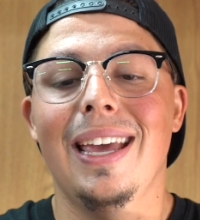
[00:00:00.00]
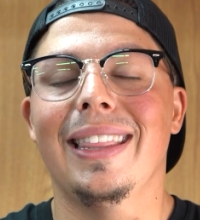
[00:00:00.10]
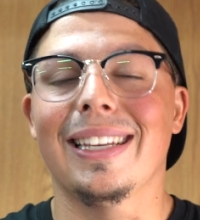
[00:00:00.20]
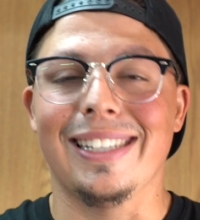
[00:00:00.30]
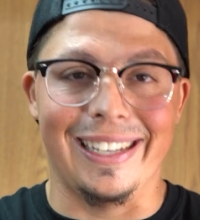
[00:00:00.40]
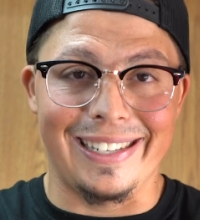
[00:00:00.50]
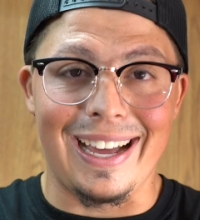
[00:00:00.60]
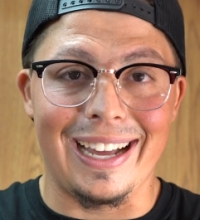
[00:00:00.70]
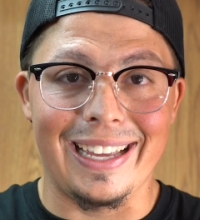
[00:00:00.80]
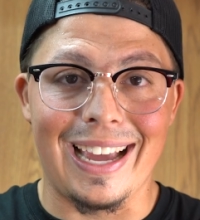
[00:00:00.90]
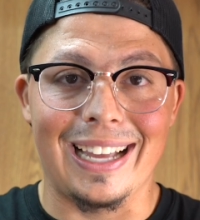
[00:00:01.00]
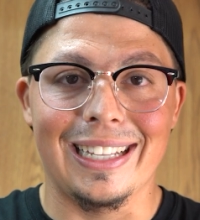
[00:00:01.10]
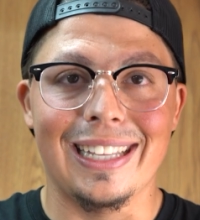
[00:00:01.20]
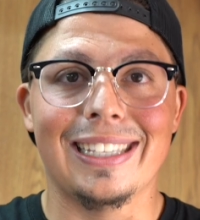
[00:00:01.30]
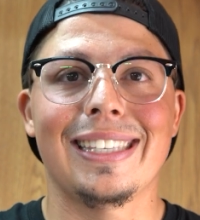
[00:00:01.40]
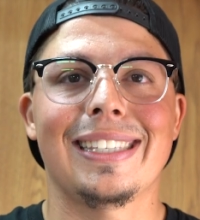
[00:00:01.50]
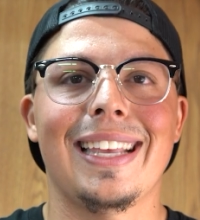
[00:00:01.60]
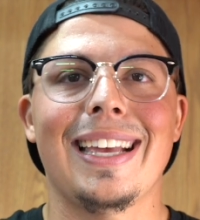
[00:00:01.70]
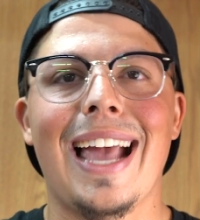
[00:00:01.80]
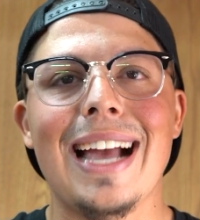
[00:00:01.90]
This does not yet. This
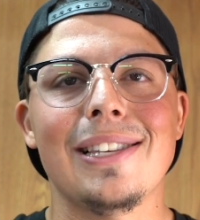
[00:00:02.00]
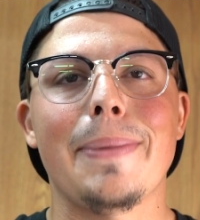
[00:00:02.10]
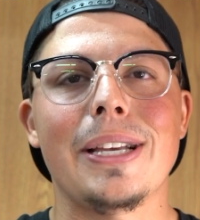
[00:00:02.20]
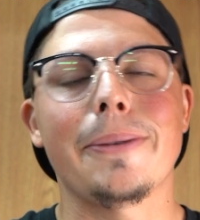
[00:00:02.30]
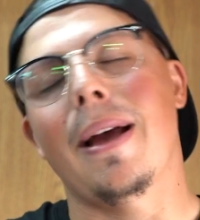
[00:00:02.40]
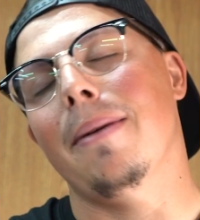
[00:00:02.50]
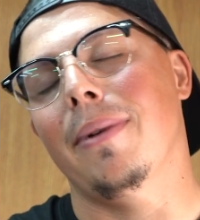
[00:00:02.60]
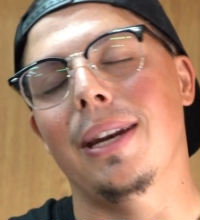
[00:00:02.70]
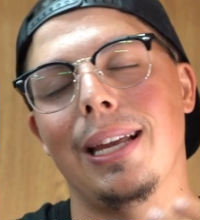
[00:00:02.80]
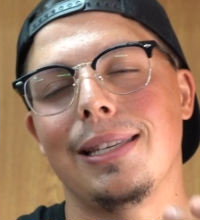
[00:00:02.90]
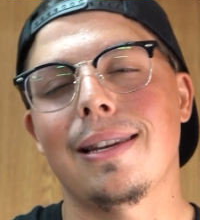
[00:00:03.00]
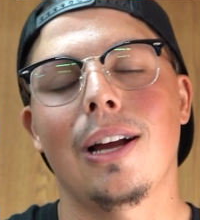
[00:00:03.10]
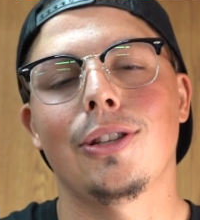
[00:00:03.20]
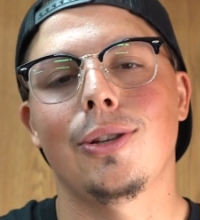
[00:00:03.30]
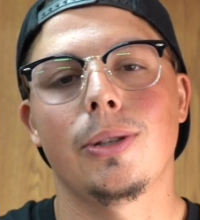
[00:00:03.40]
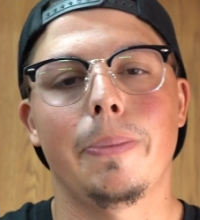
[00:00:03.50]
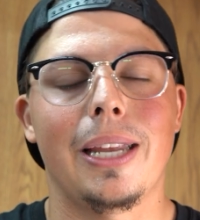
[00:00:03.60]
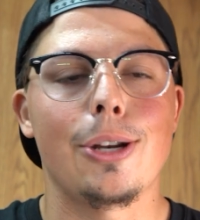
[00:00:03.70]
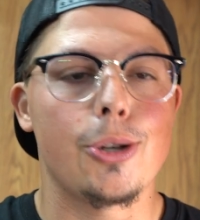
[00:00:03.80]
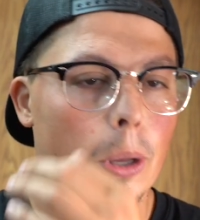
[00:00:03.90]
has a base map, but it's not to its
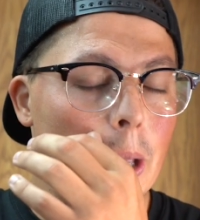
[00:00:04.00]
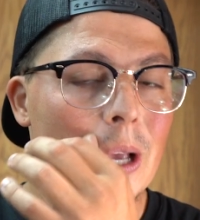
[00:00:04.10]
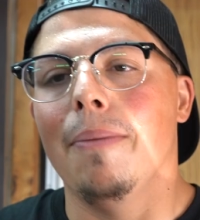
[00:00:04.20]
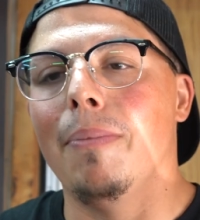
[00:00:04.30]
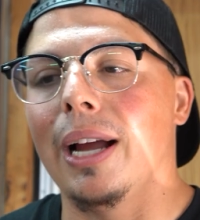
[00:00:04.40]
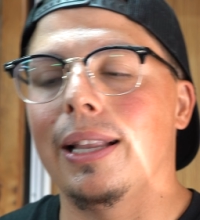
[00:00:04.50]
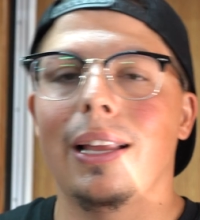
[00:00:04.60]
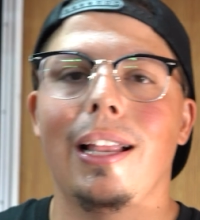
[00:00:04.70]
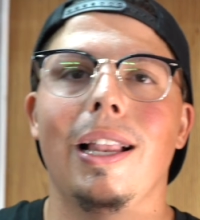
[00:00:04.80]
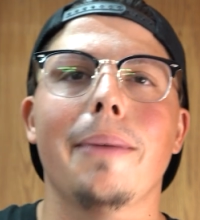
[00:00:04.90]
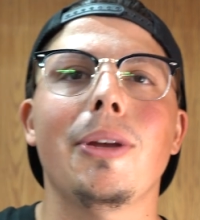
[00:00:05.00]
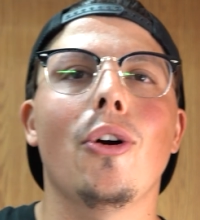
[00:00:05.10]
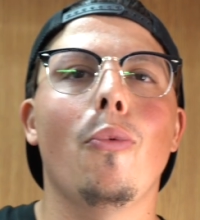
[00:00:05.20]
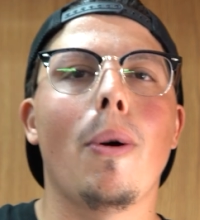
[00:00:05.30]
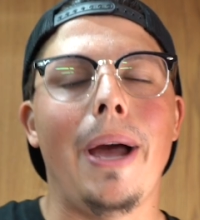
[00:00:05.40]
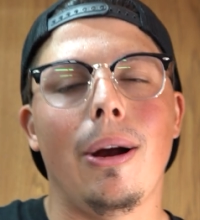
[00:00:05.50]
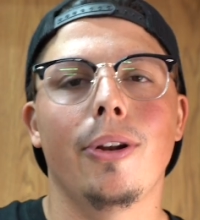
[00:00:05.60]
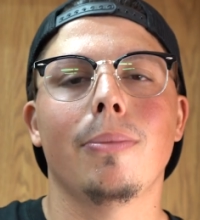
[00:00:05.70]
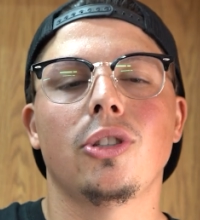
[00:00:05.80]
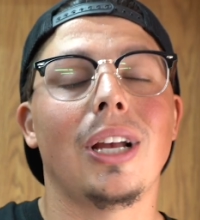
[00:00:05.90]
potential. But let me know what power
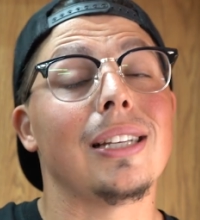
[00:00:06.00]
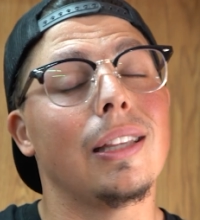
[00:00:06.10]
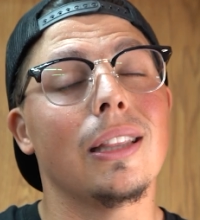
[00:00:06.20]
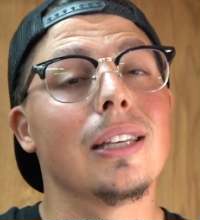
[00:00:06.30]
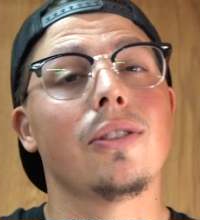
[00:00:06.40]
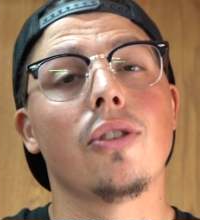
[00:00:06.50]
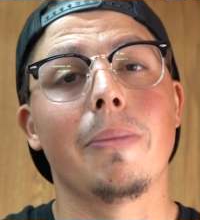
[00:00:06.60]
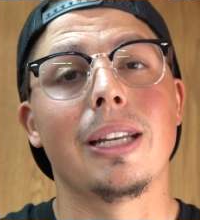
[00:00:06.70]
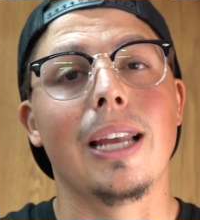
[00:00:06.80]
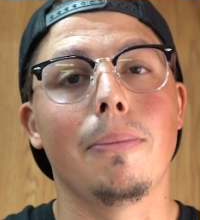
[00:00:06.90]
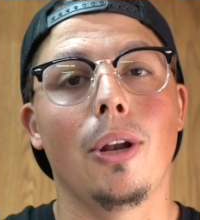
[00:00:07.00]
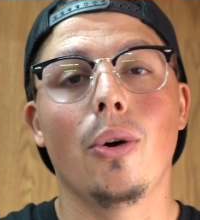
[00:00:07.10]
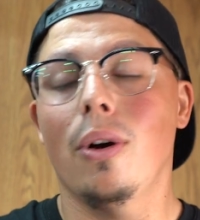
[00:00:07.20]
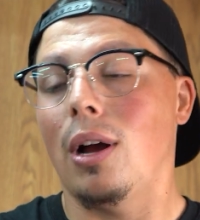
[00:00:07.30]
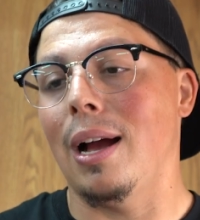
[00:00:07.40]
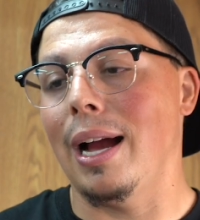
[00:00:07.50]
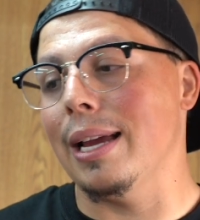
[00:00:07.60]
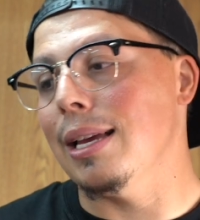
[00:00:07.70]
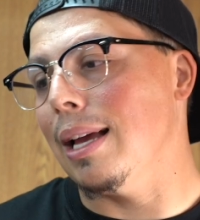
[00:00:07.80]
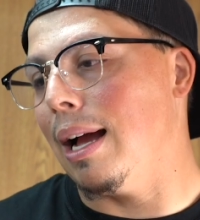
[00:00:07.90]
numbers you guys think this is going to make down below.
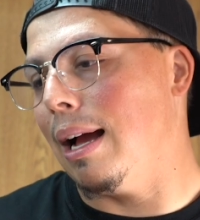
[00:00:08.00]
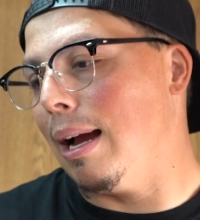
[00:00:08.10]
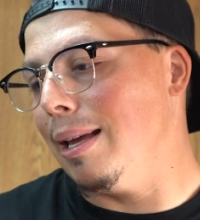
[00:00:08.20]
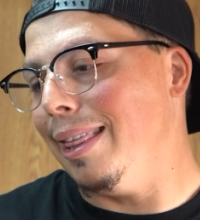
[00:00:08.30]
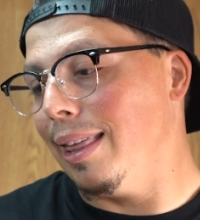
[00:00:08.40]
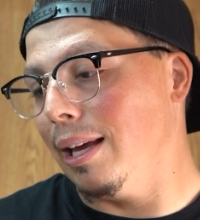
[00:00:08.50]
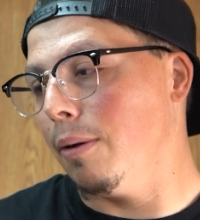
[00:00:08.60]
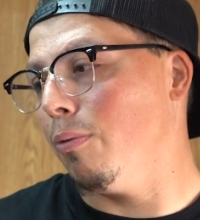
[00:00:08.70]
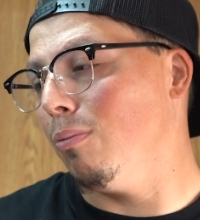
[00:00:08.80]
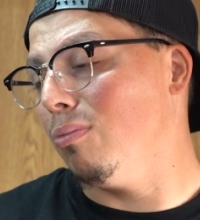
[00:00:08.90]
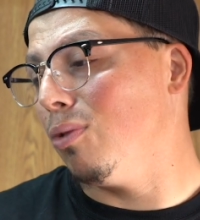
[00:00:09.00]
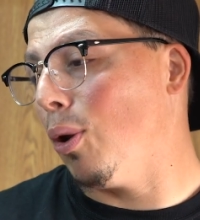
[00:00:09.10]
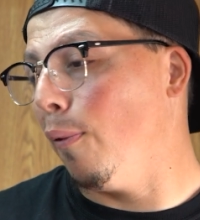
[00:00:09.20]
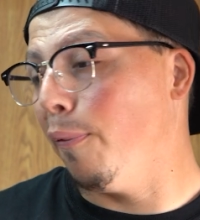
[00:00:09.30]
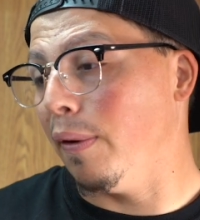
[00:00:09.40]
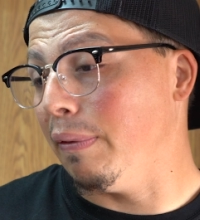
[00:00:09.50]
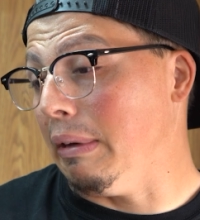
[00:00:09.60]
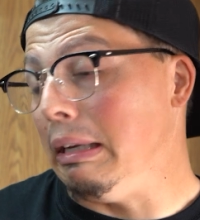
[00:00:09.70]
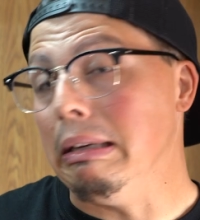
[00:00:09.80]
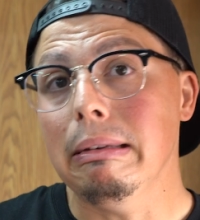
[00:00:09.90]
I think
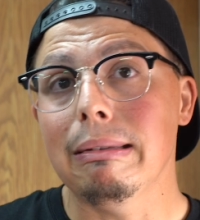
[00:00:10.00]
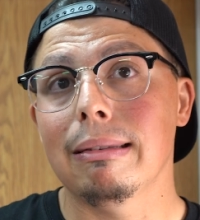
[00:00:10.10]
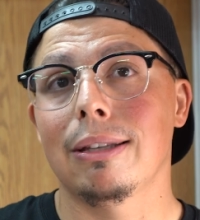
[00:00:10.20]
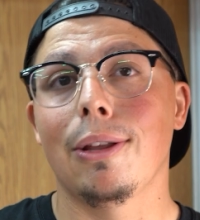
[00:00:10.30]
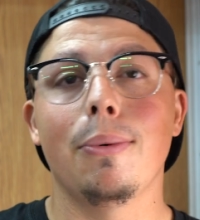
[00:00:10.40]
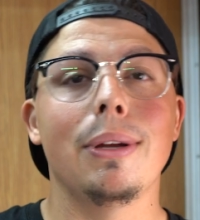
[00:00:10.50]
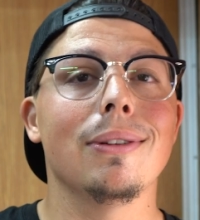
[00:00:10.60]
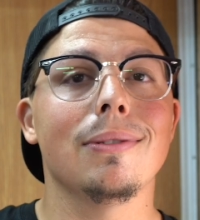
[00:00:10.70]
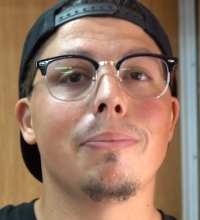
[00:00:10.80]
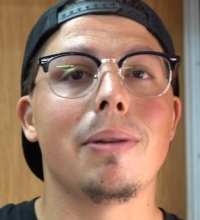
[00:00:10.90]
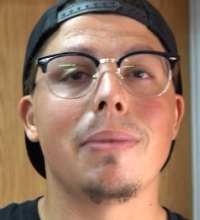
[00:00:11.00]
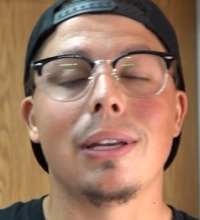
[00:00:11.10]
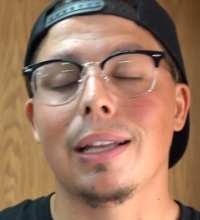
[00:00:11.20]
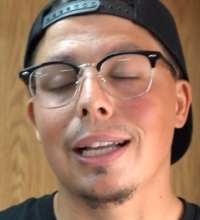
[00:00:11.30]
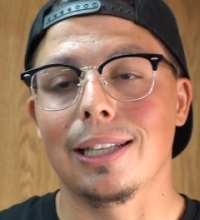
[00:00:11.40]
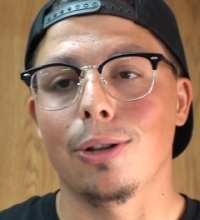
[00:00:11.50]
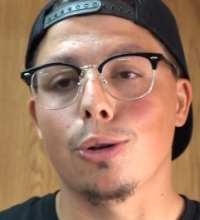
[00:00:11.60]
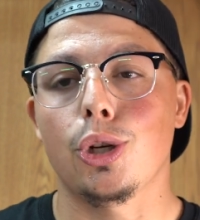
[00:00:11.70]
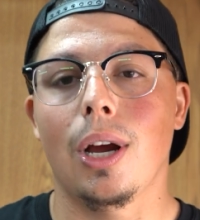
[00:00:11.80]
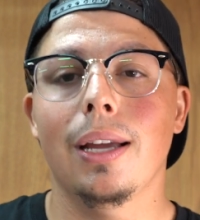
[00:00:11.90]
215 to the wheels, maybe that's a little
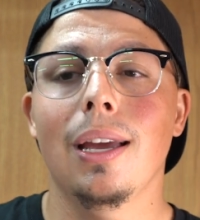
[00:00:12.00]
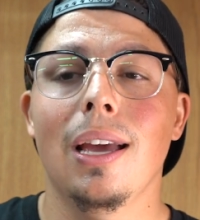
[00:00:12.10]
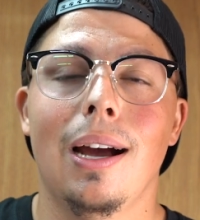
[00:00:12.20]
shy.